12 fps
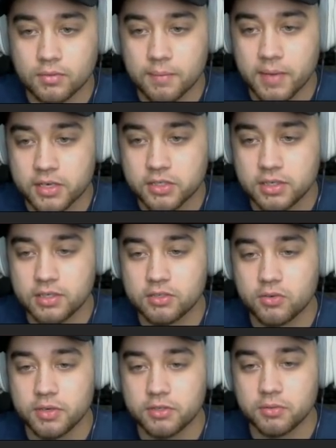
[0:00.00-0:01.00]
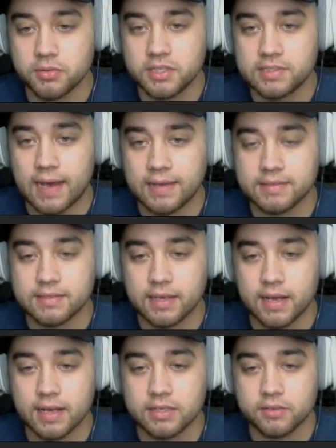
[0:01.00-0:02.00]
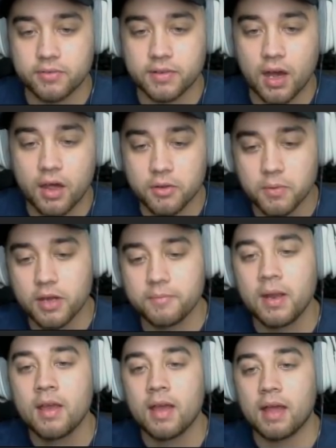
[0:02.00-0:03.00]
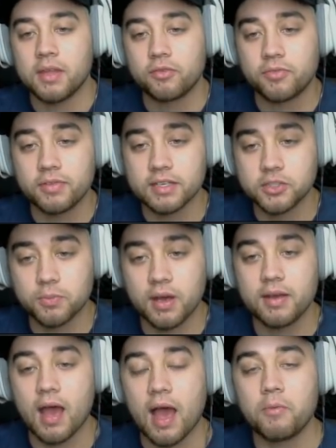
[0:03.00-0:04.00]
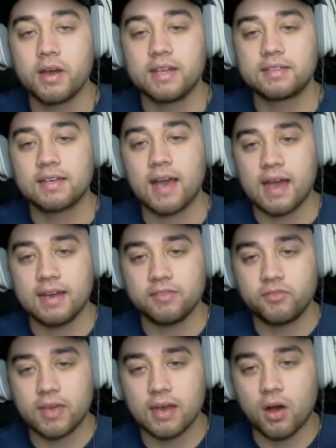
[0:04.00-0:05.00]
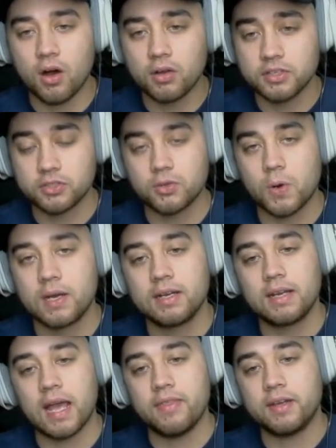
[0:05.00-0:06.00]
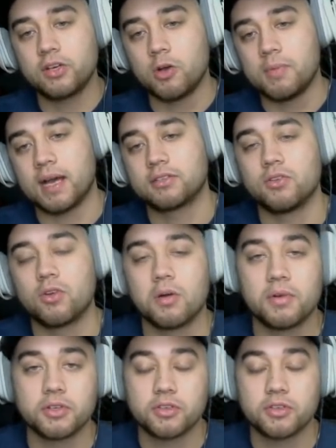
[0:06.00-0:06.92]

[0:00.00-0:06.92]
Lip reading: I'm actually just going to resize this like I did for the other one. And then for this one, I want it to kind of get all distorted and then go back to normal.